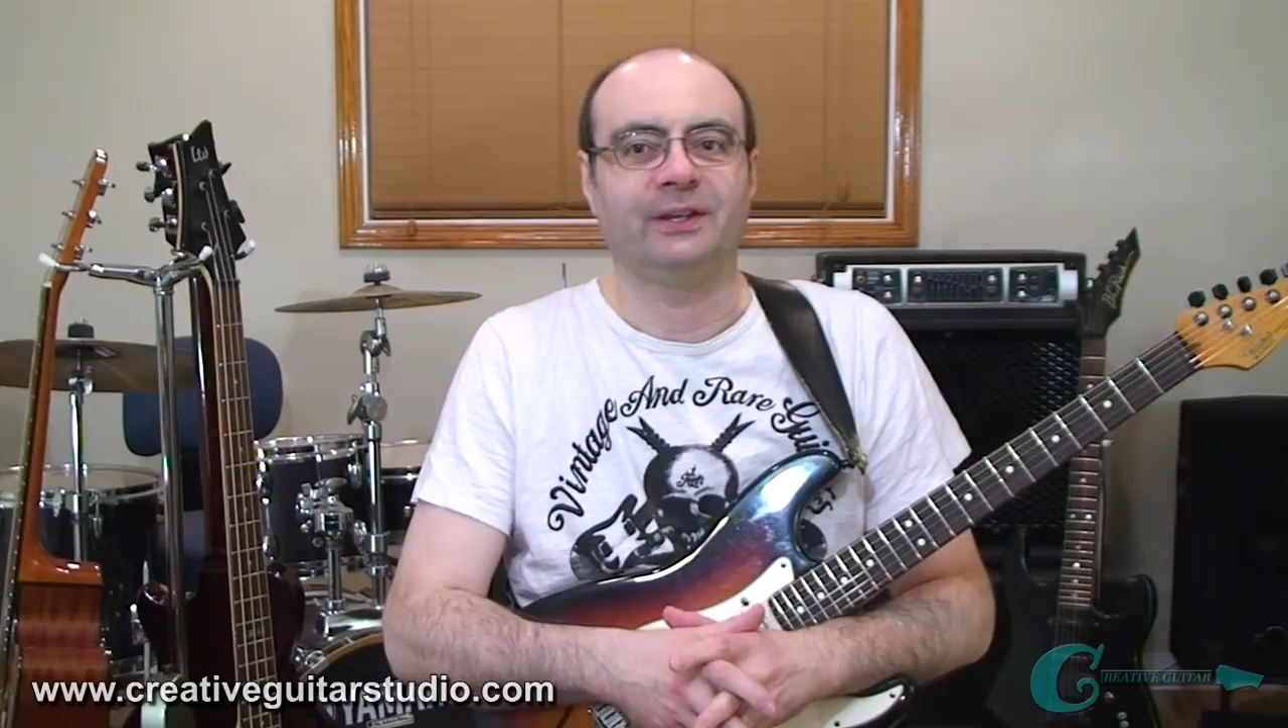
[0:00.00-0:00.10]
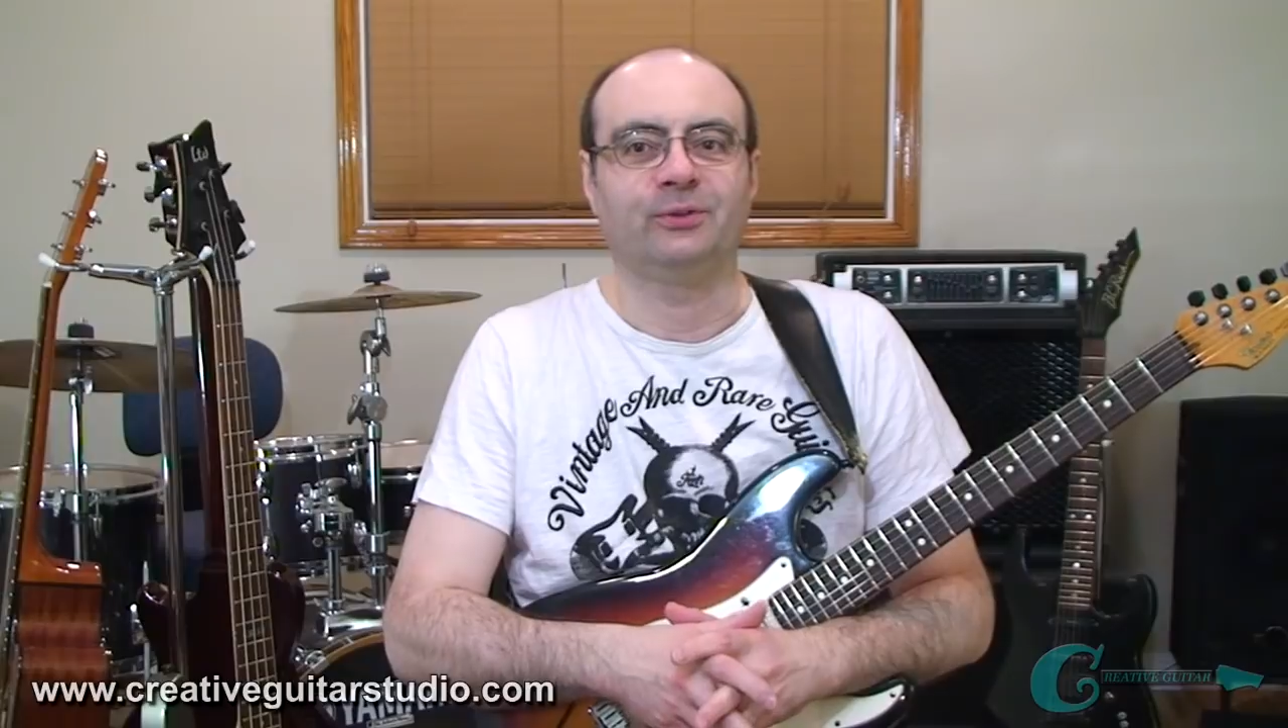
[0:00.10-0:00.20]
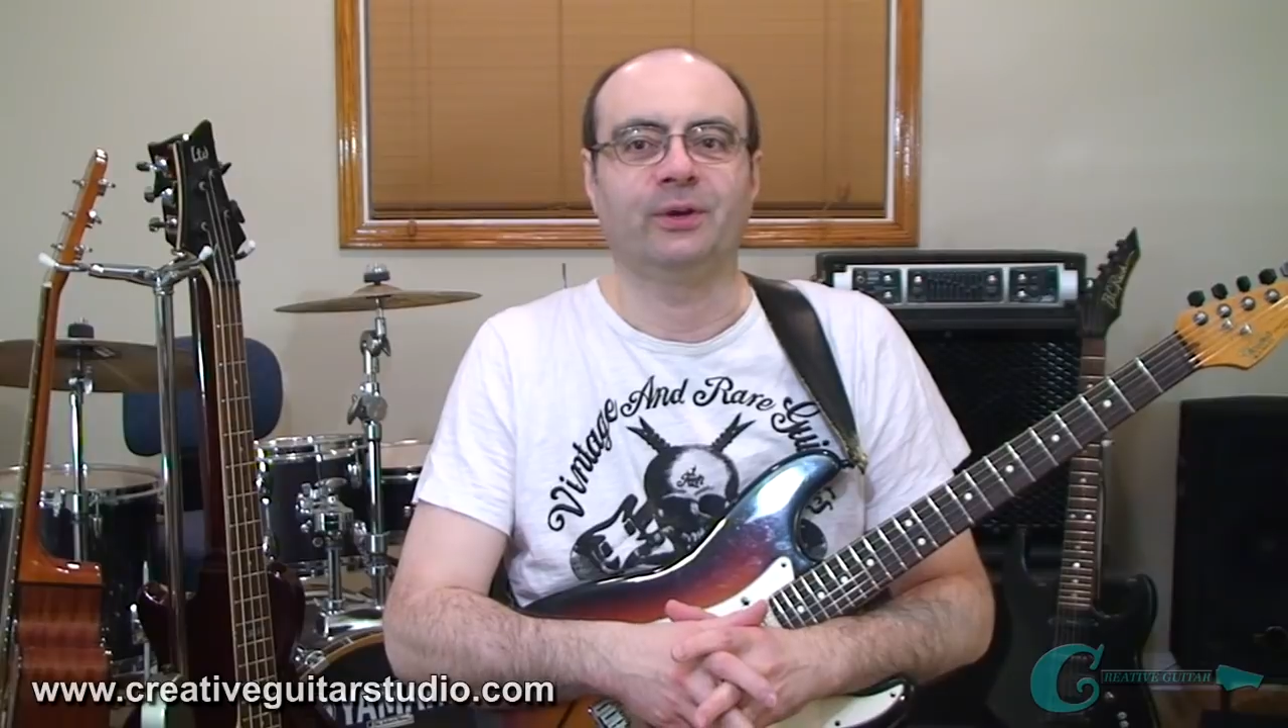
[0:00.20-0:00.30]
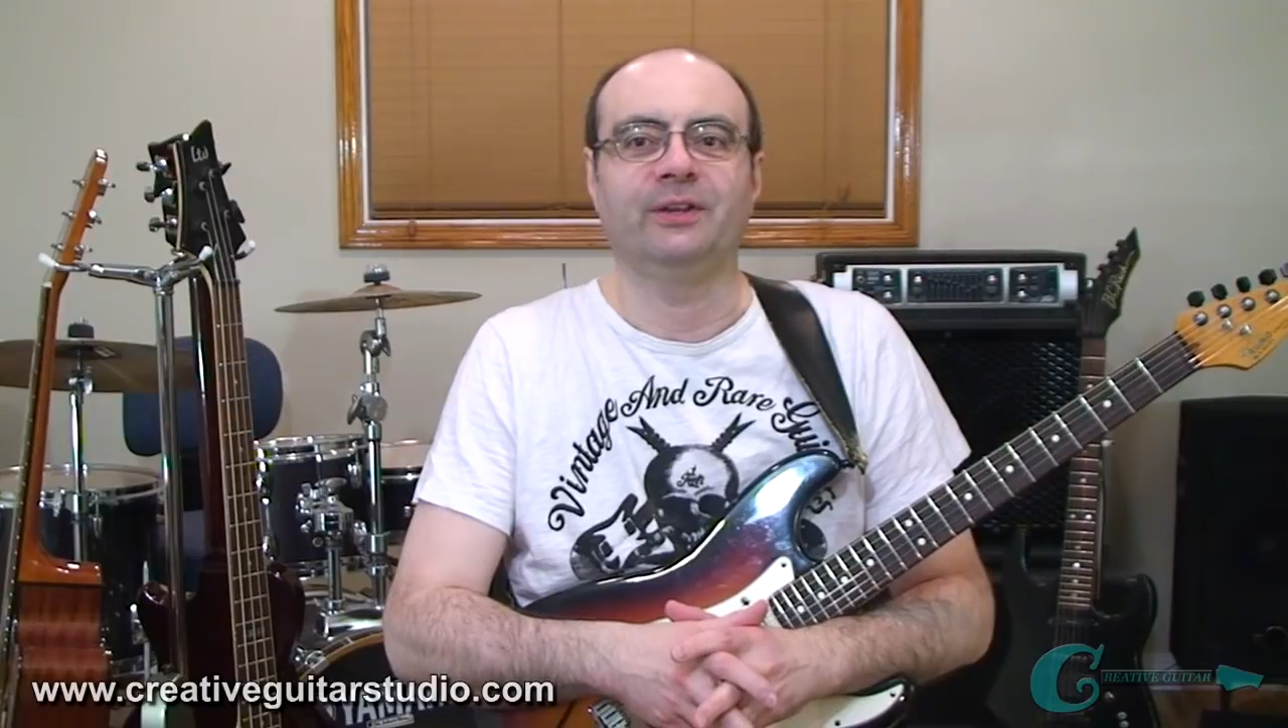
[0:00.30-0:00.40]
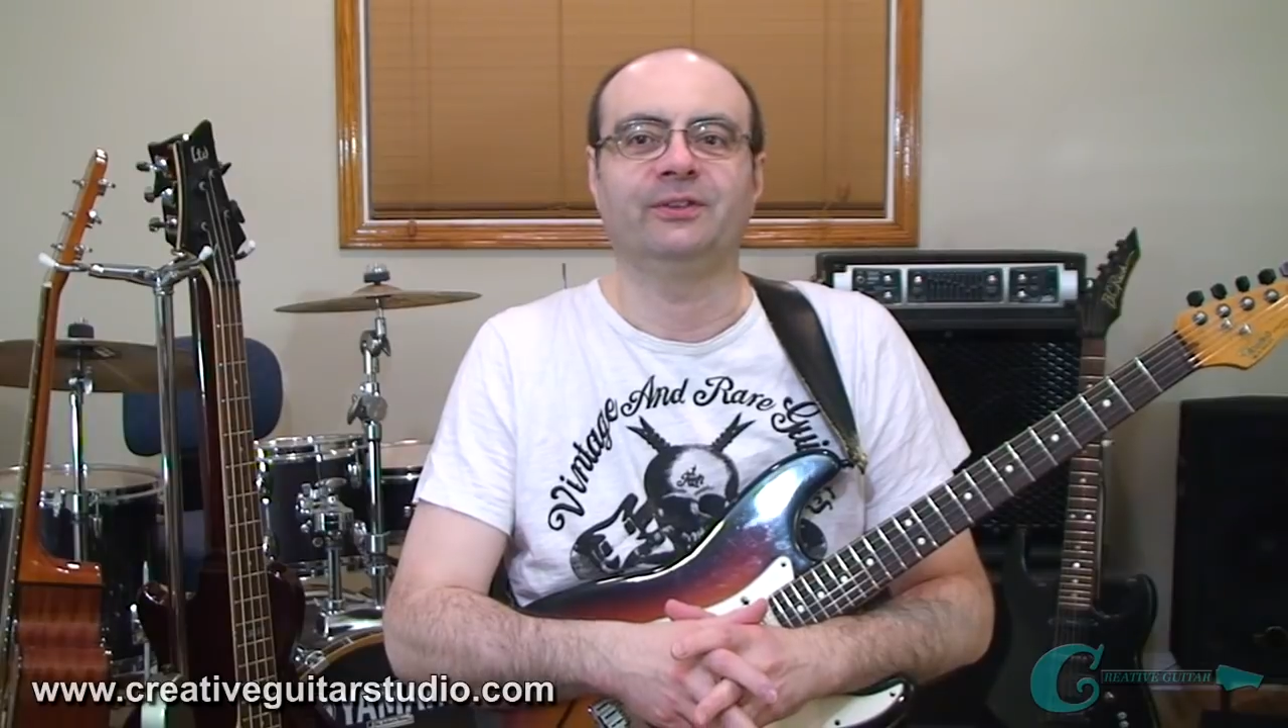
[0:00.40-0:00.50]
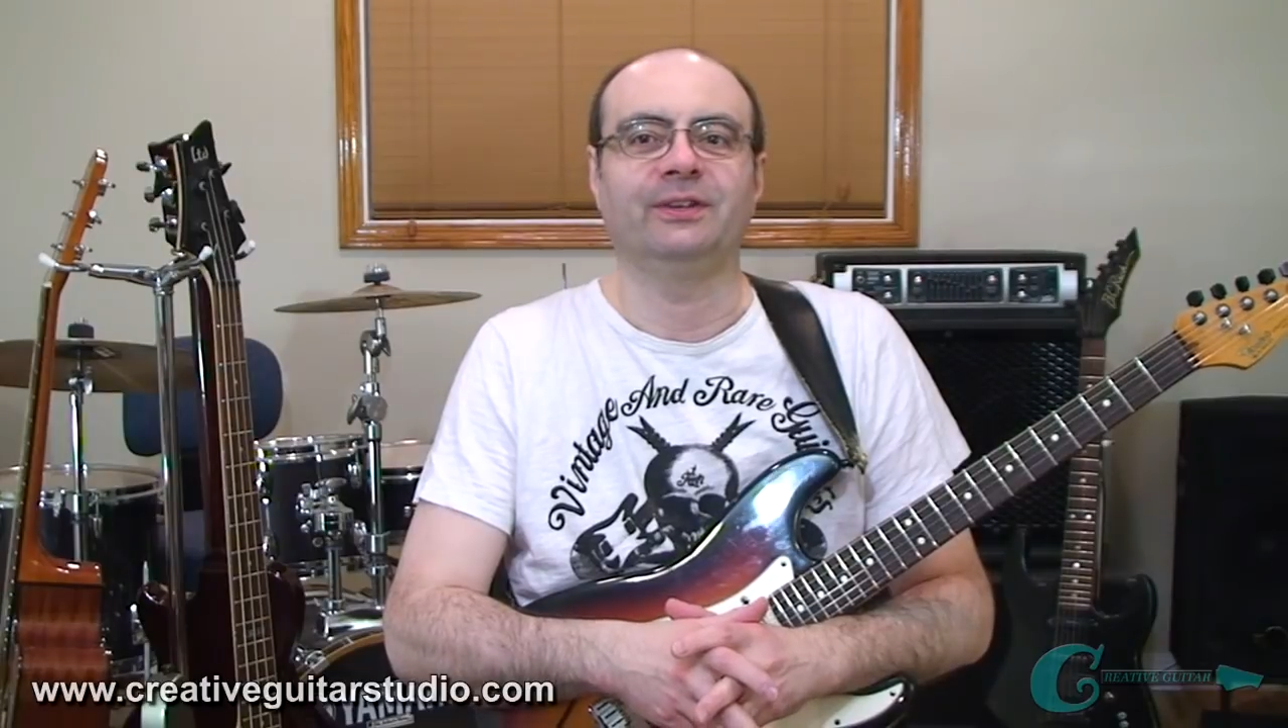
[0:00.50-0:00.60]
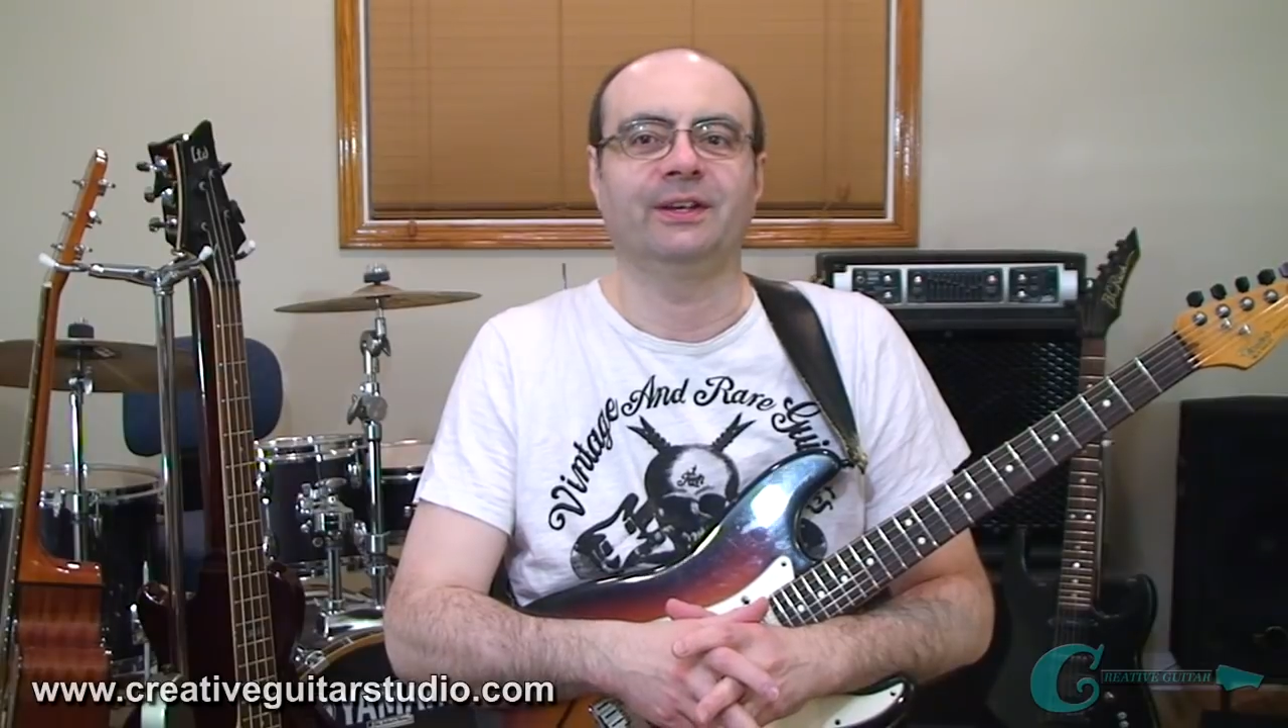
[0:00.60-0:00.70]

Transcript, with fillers: like crazy,